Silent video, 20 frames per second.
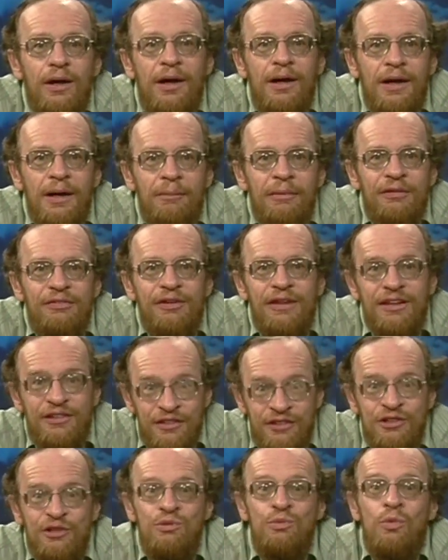Um, if it
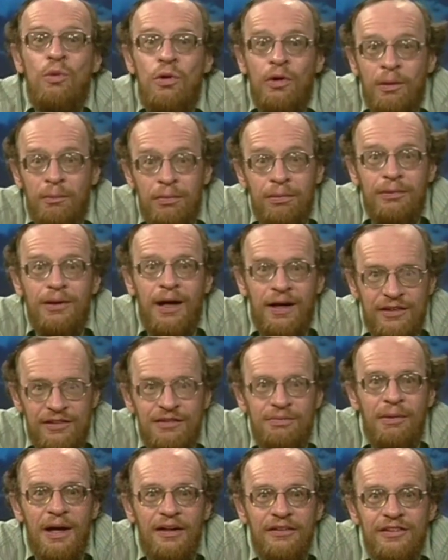gets too warm,
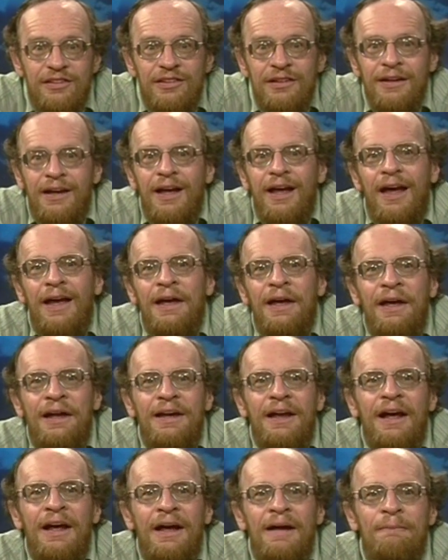ice melts.
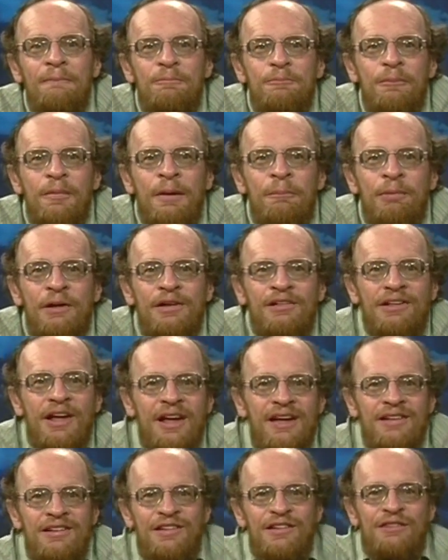And um, because
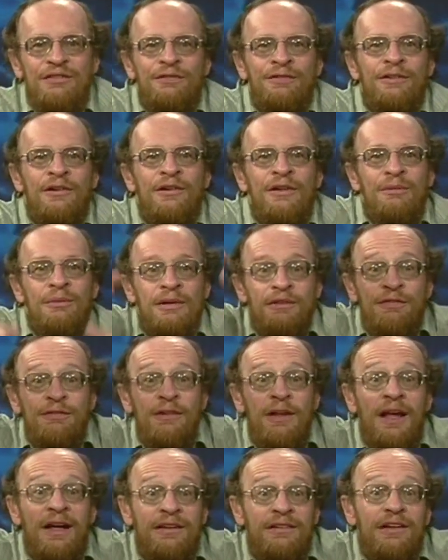ice is very
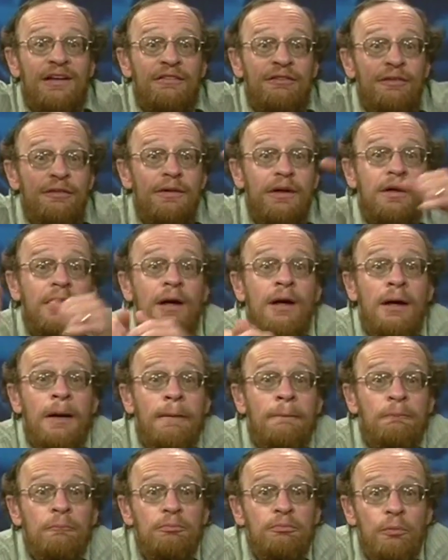reflective,
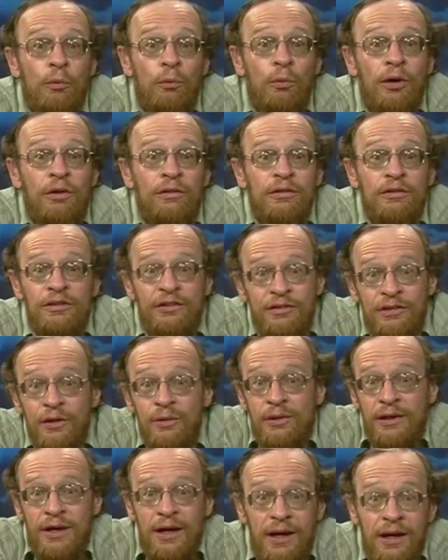um, where there's
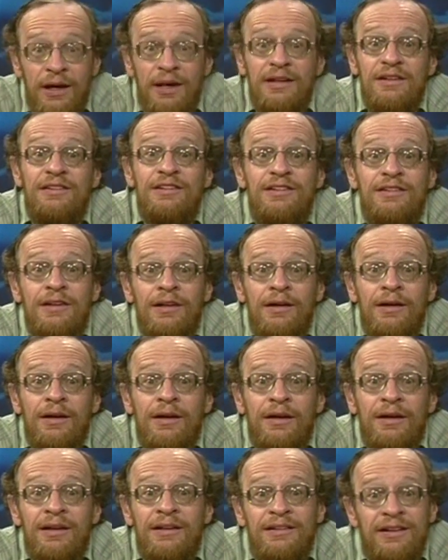snow and ice,
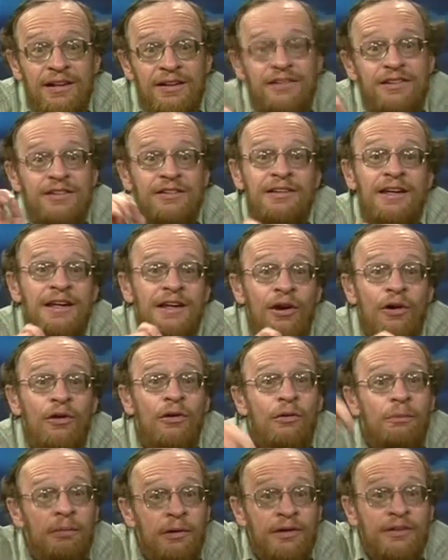it tends to stay
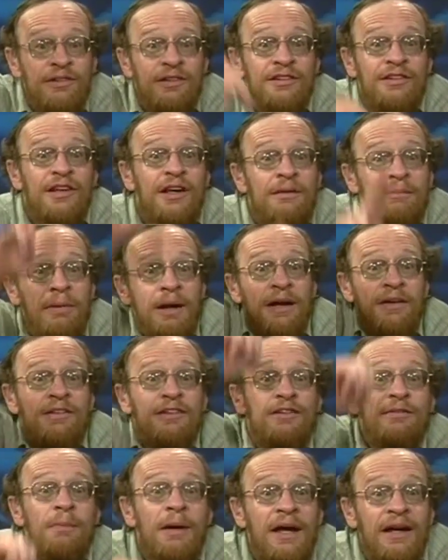cold because the sun
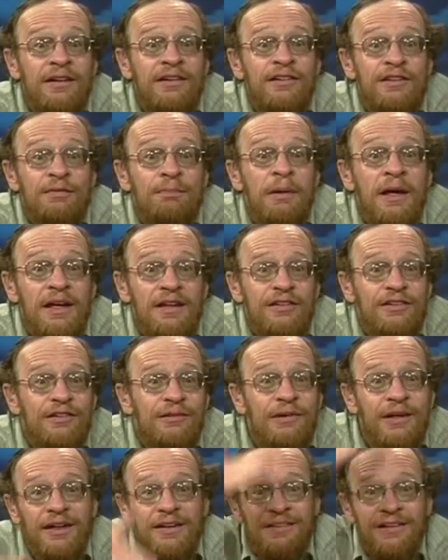bounces back to space
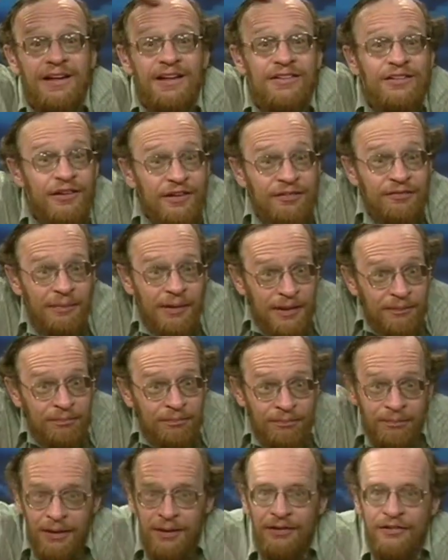the way it does off my
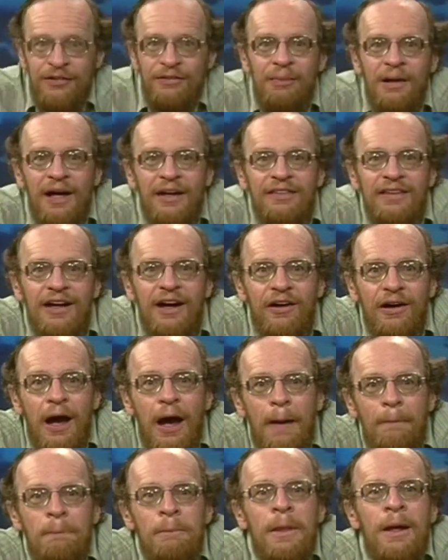bald spot there.
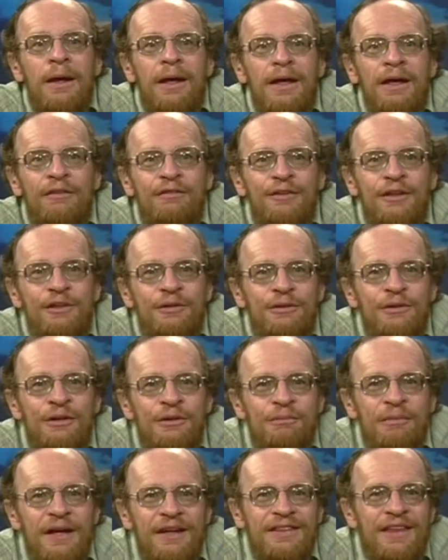Um, if you,
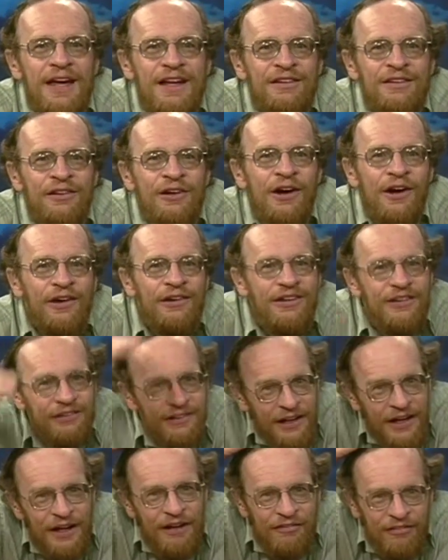you make that dark,
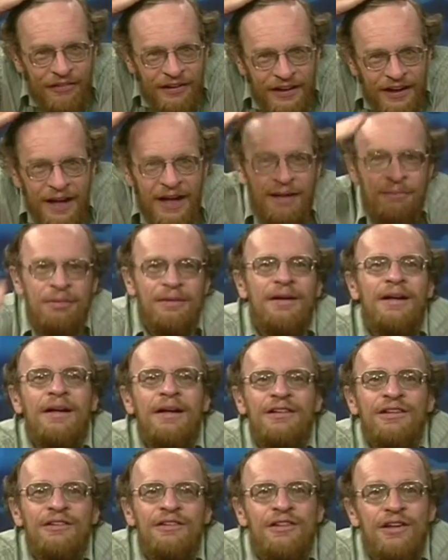you cover it up,
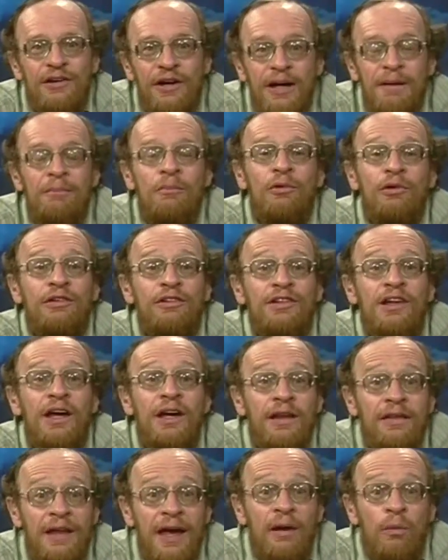uh, you soak up more
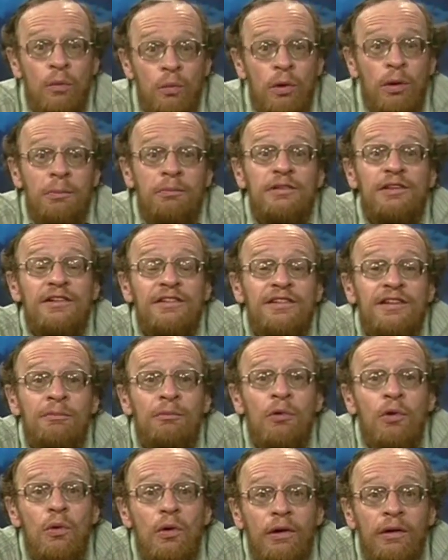sun and that warms it
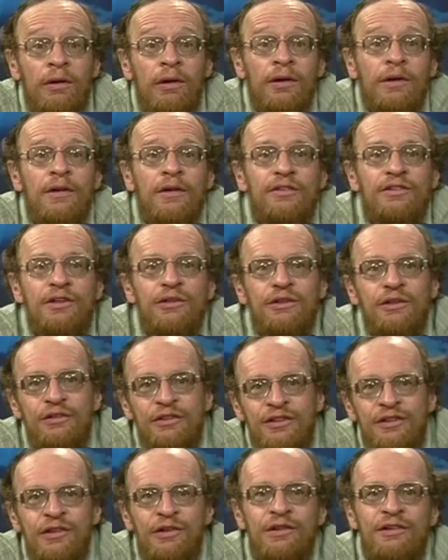some more. So
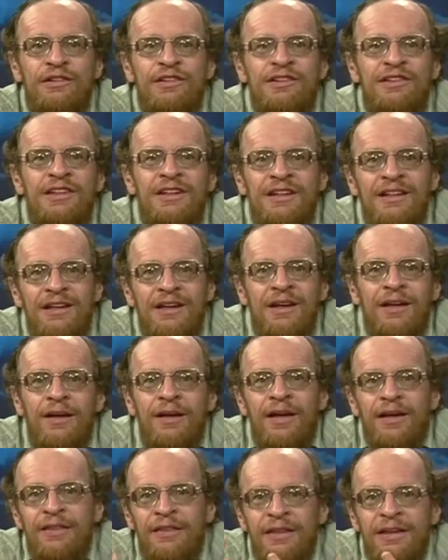you'll start seeing
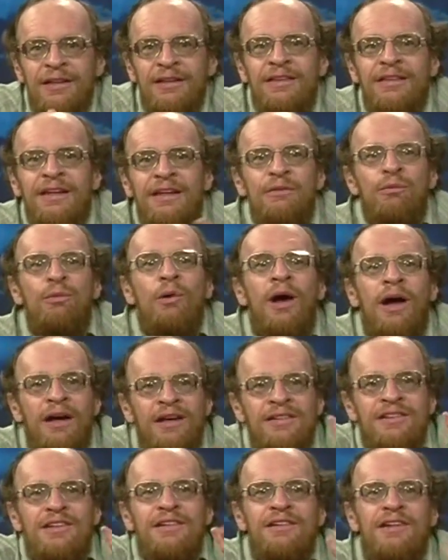the, the
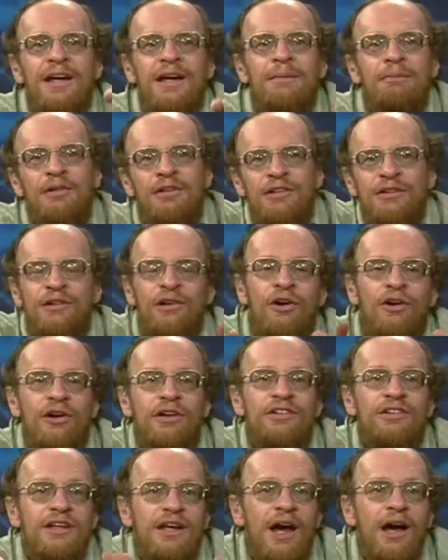rise in temperature
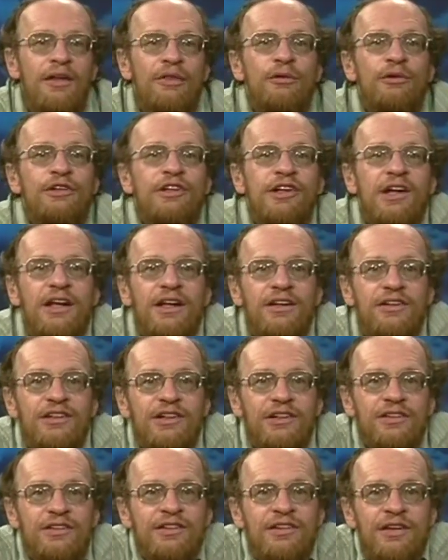causing other
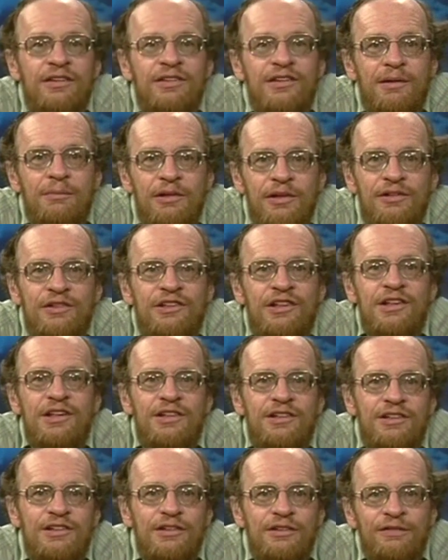changes. Some of those
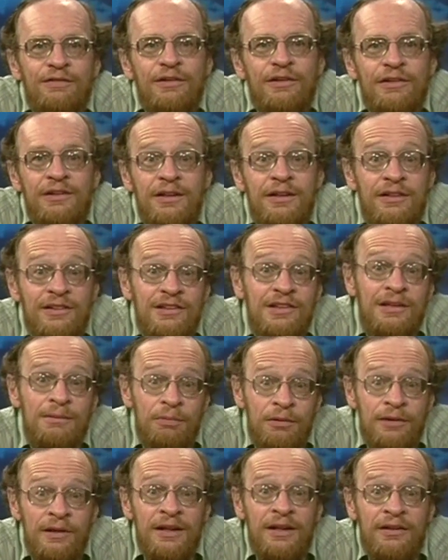changes are fairly easy to
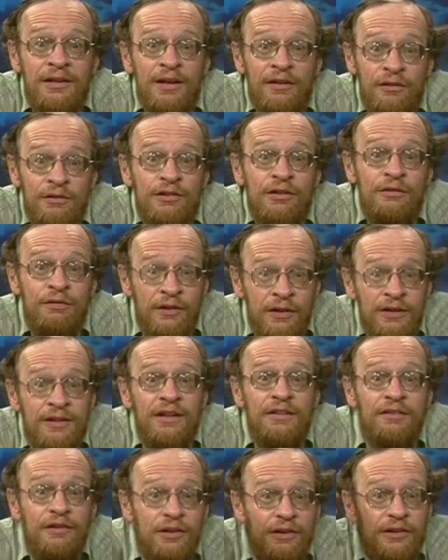predict, others are very
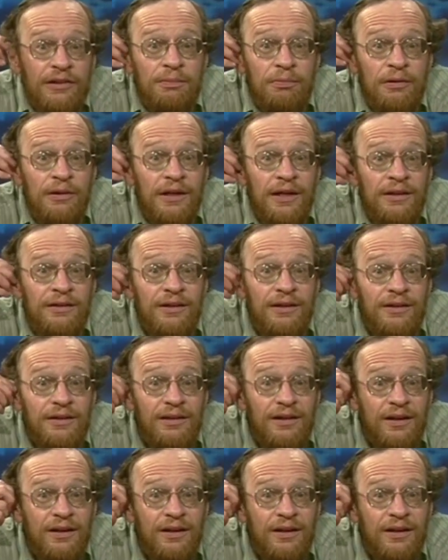difficult to predict.